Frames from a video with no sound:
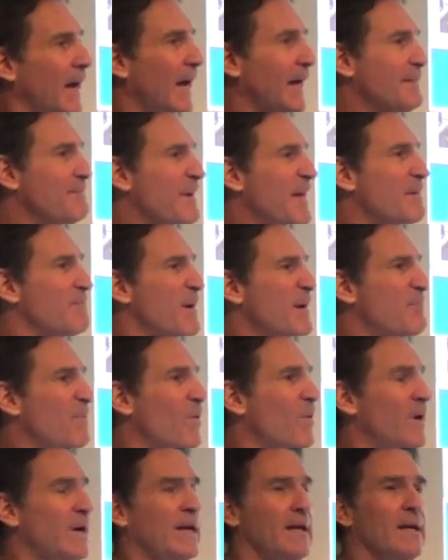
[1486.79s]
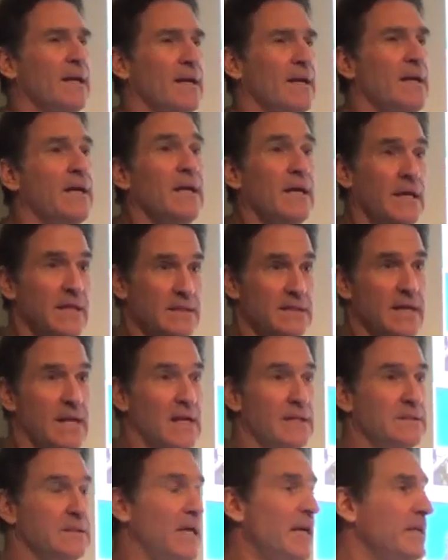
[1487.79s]
I make my point. He said,
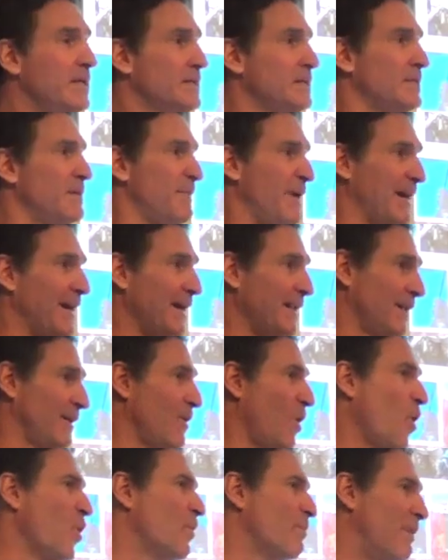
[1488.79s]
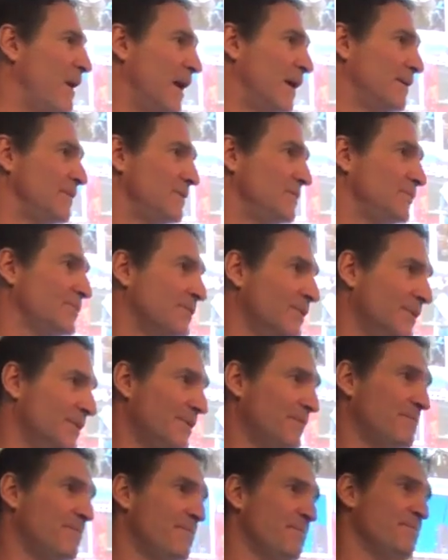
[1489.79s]
I'll sell you some. I got in Coke bottles.
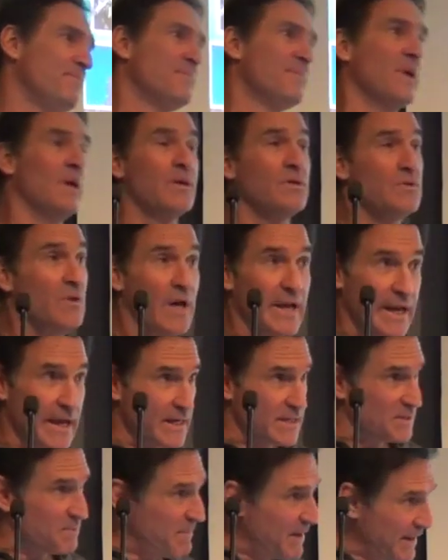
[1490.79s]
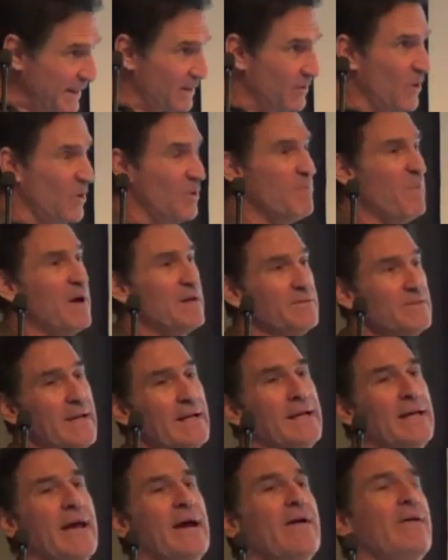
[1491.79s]
So I get as many Coke bottles
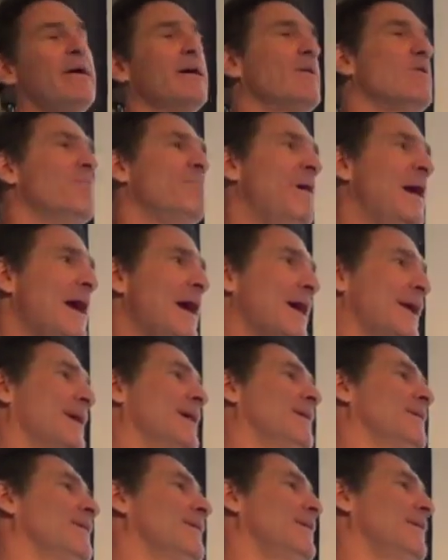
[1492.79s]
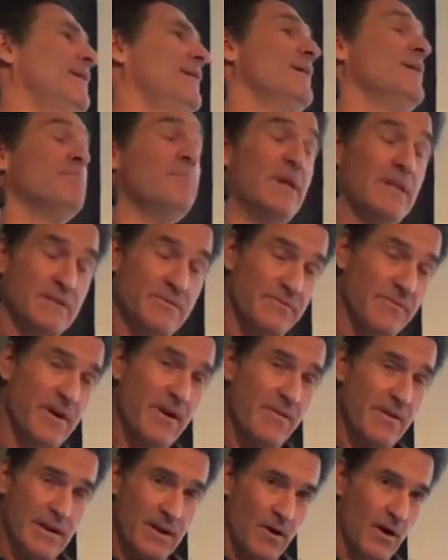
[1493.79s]
as I carry, I go back, but it's
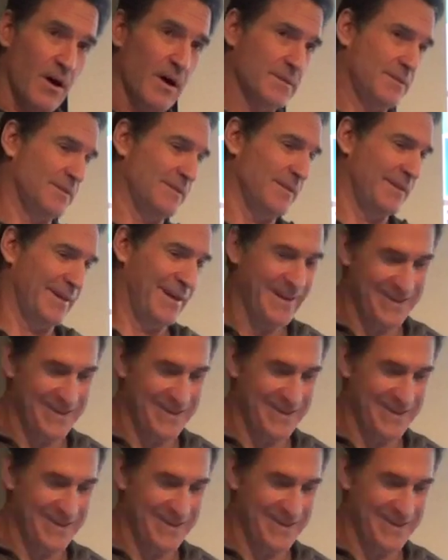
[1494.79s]
very costly.